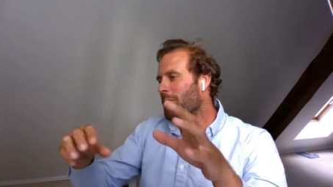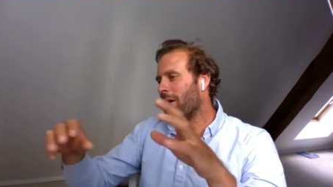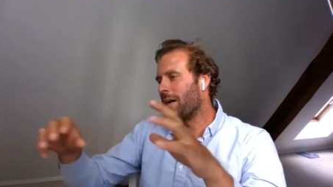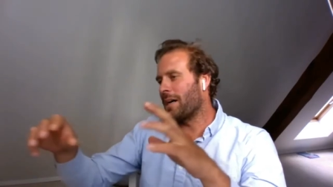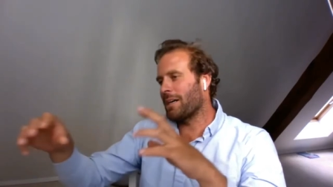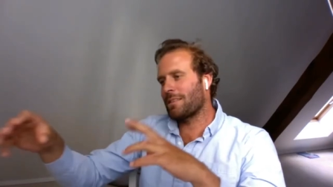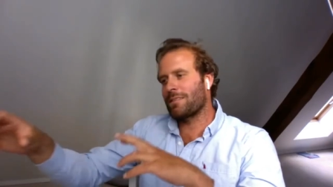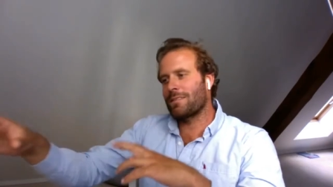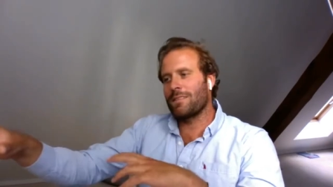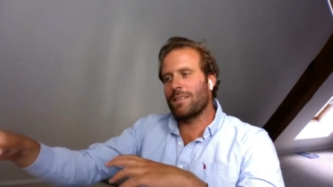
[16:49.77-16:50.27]

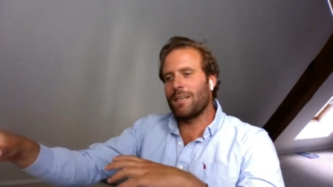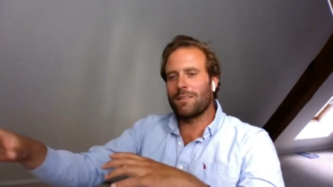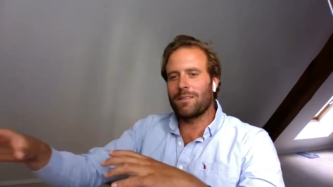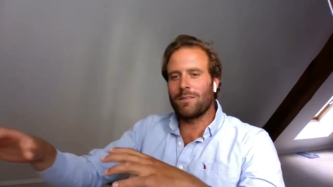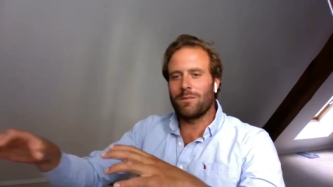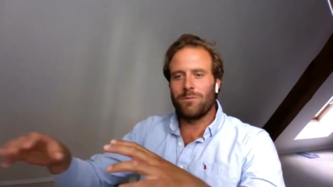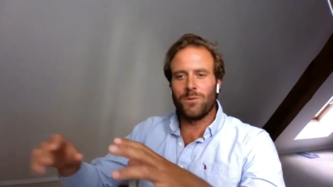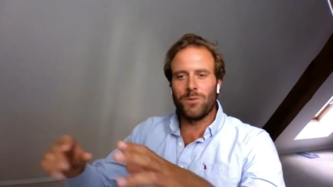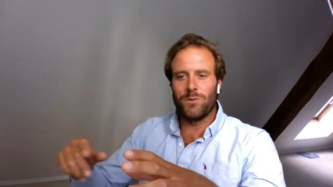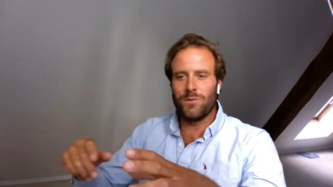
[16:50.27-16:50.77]
marks
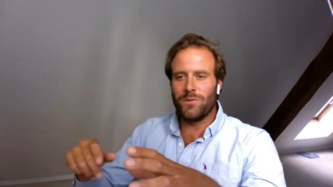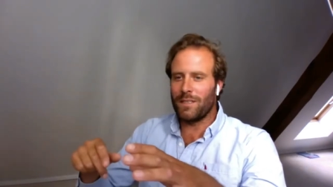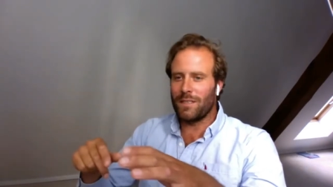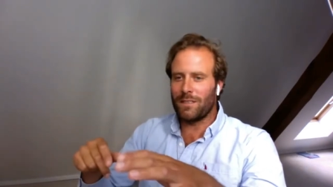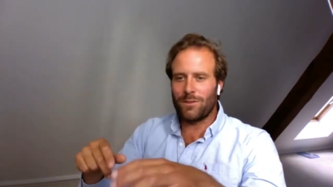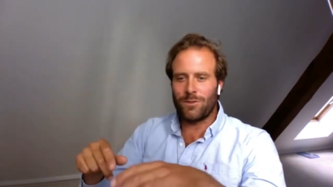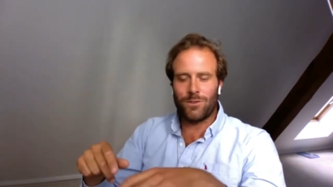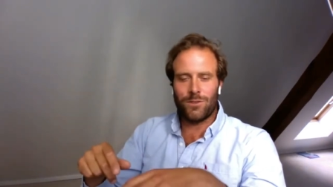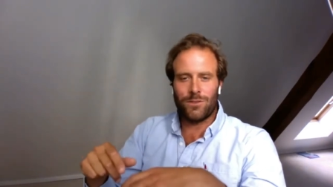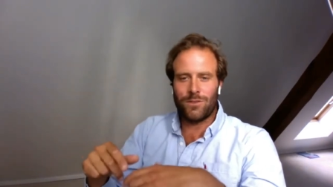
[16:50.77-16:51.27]
started
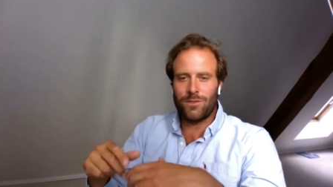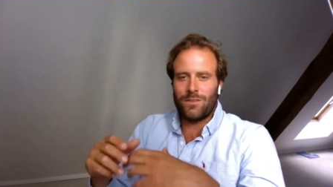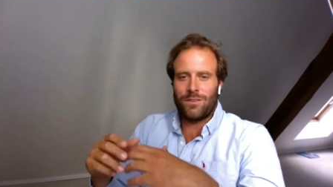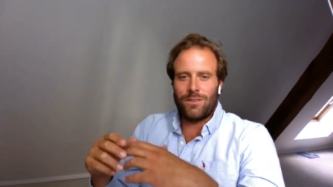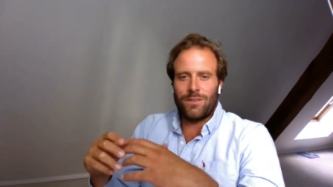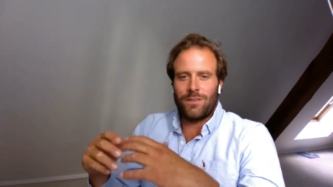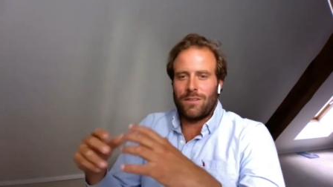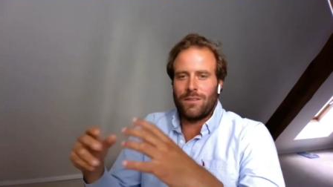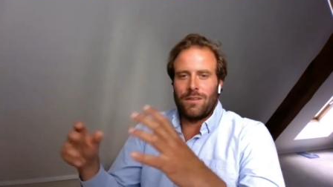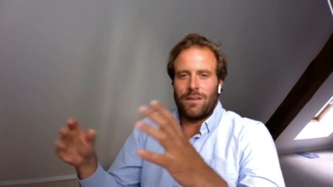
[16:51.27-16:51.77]
moving
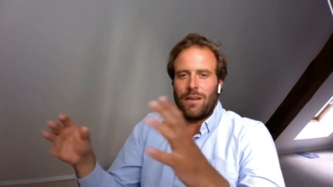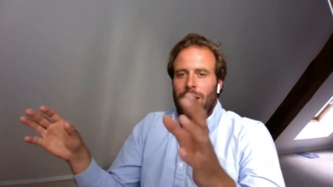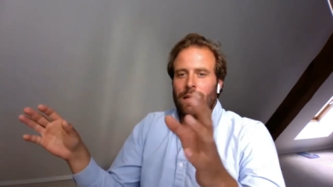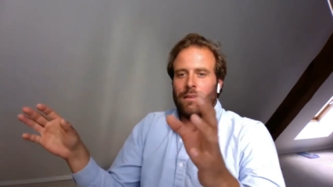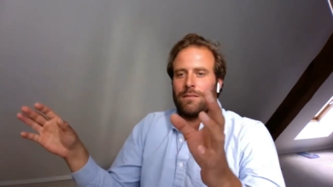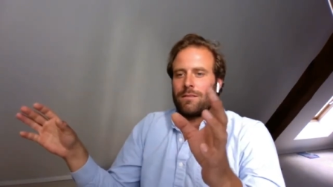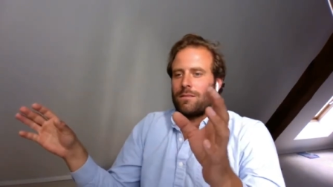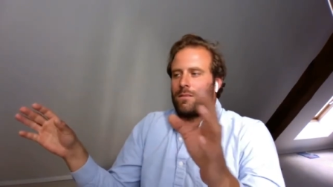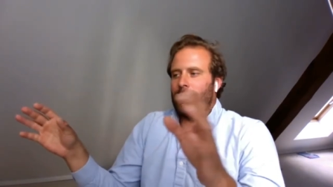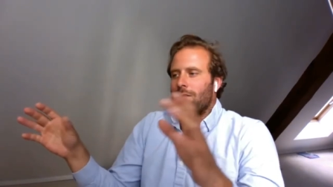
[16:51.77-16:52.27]
just
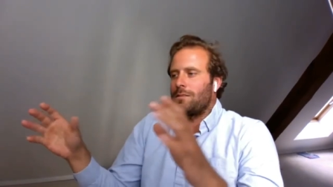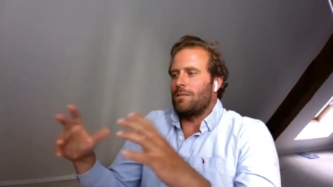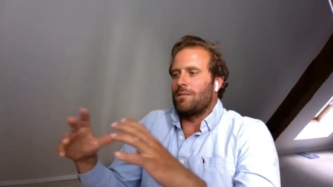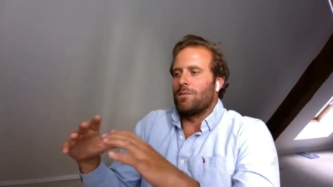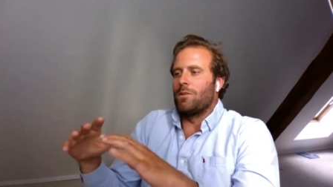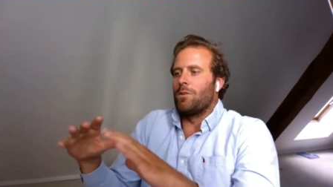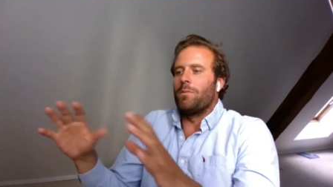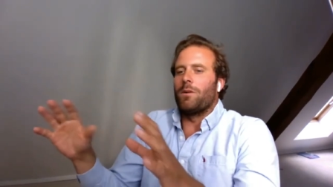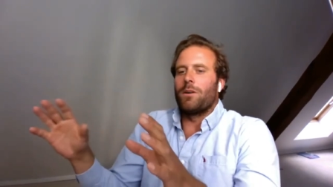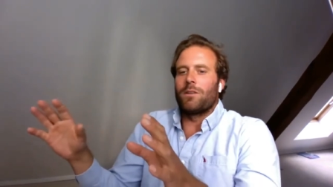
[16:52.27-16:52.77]
as
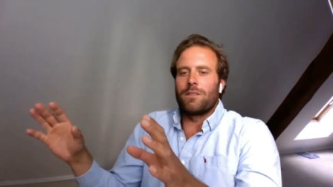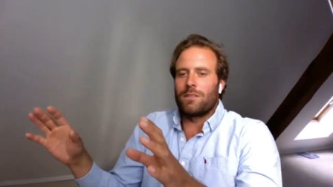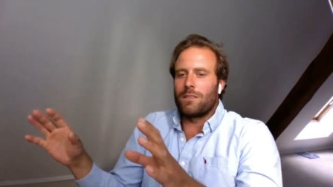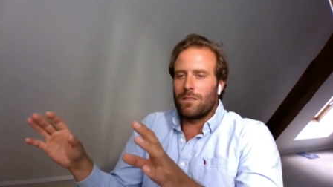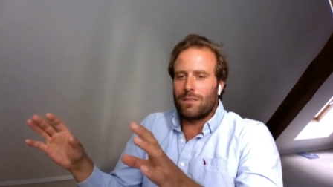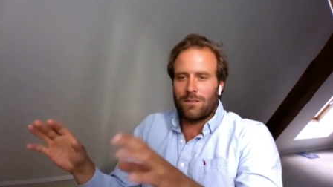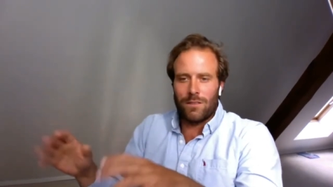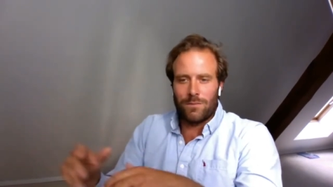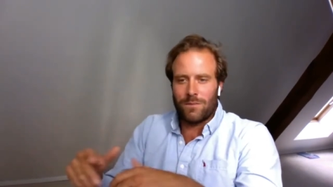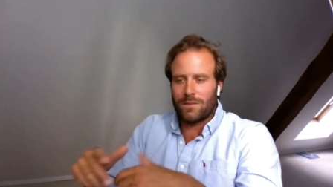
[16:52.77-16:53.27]
nobody
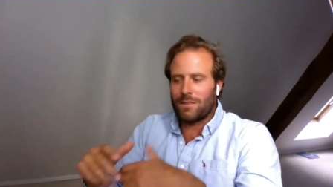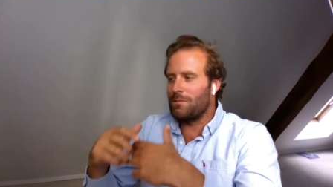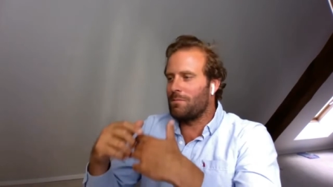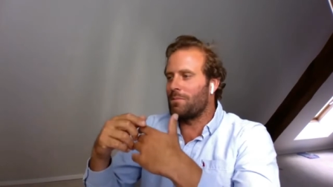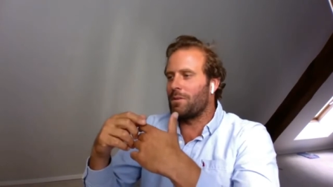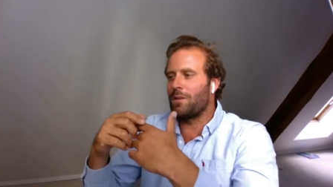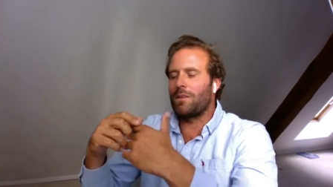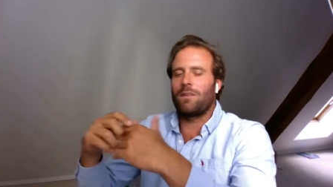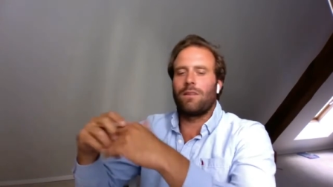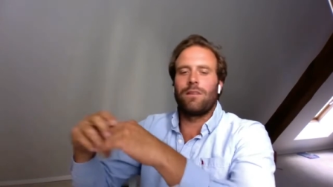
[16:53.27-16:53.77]
did
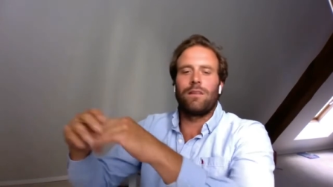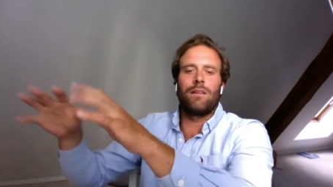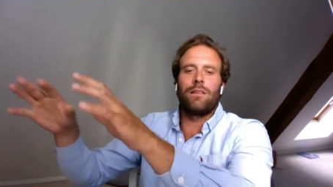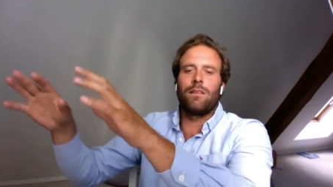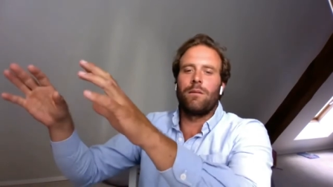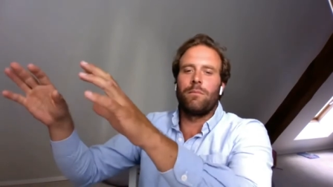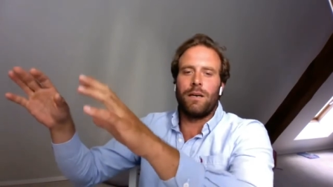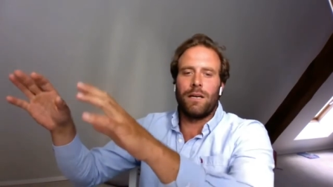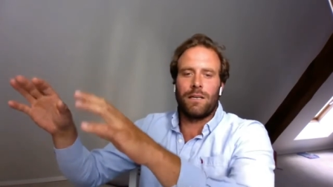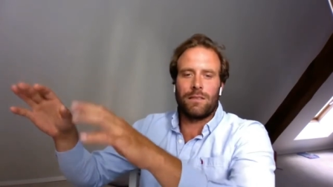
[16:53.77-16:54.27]
something, but
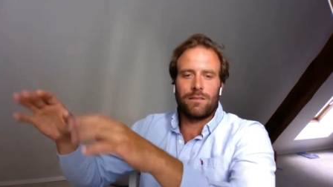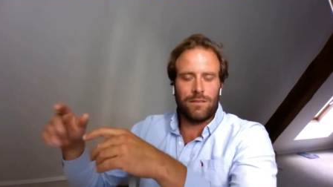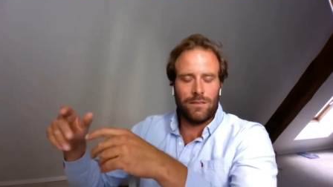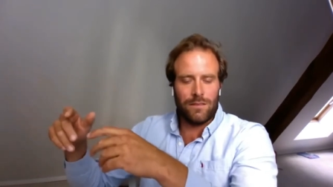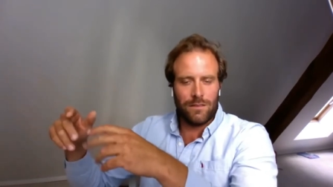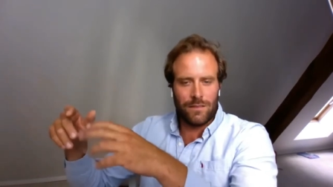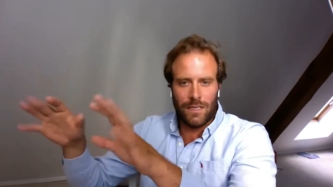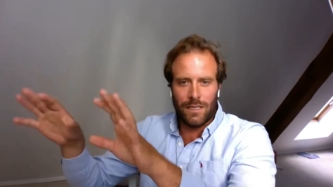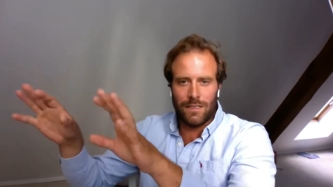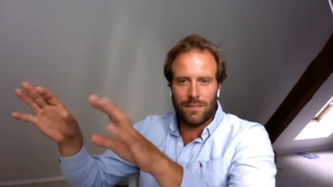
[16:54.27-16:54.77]
the marks
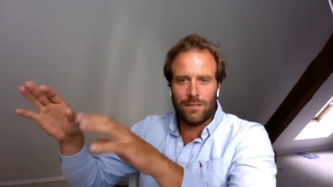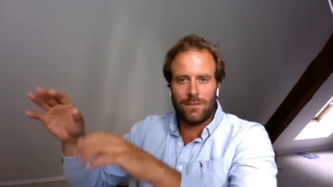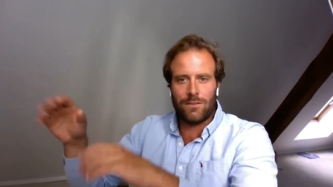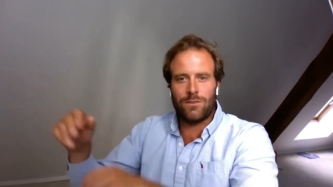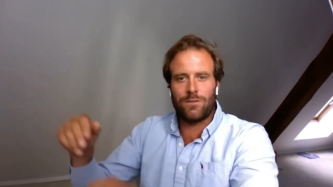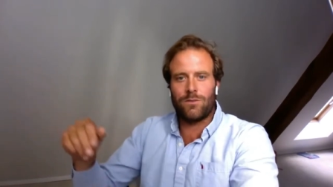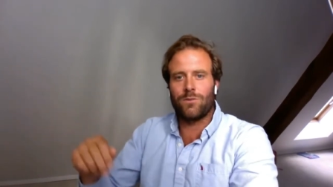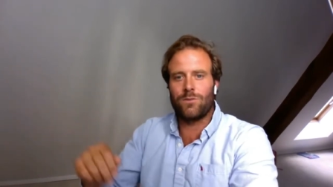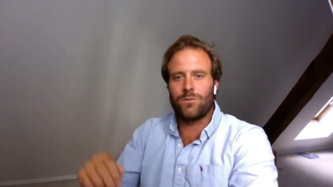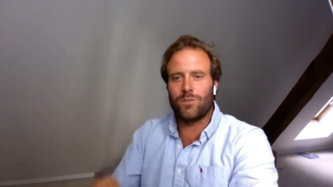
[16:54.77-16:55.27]

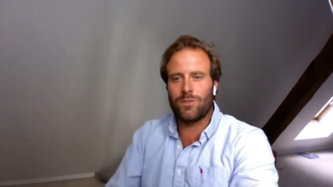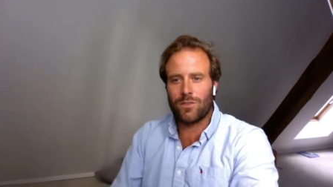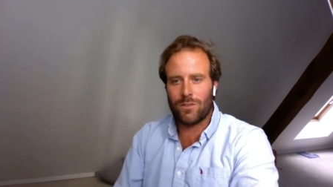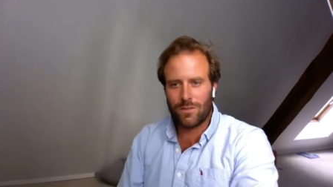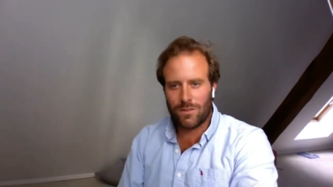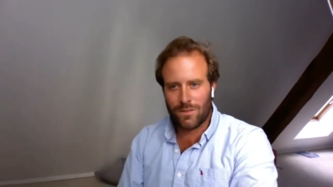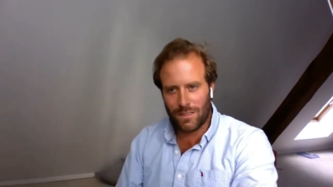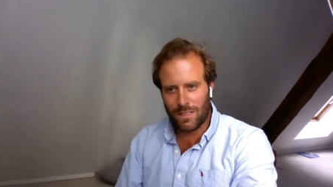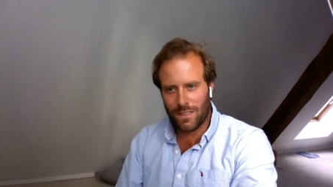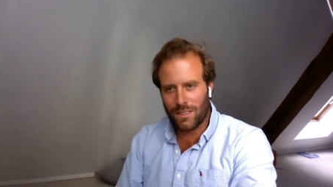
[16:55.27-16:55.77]
decided to
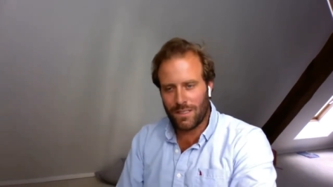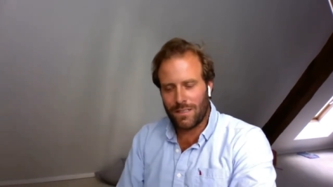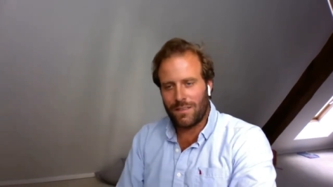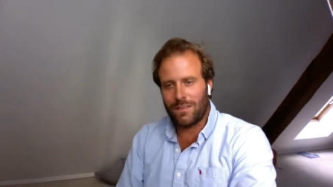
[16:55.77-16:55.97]
just